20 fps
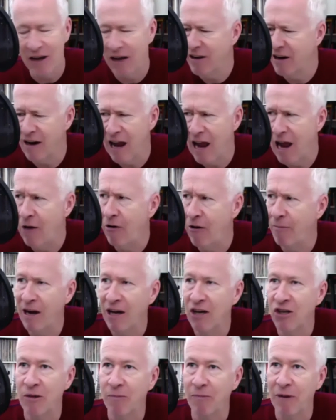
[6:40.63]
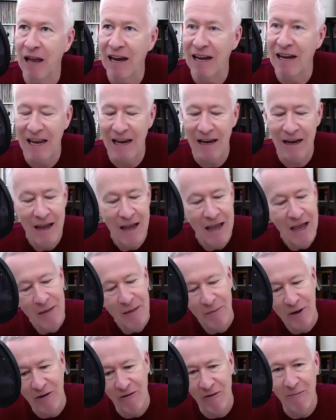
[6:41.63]
I don't know how I managed to blag in,
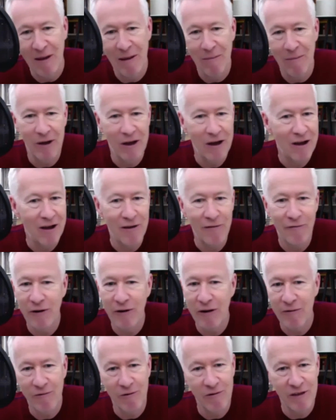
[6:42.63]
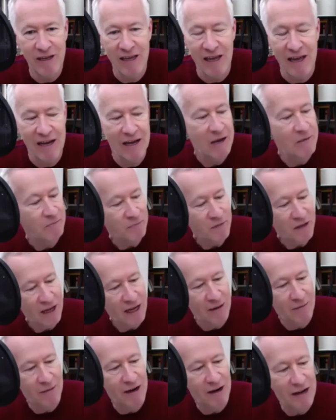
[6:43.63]
but I remember halfway through the gig,
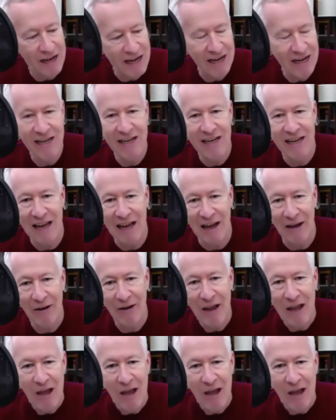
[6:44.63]
him leaning down,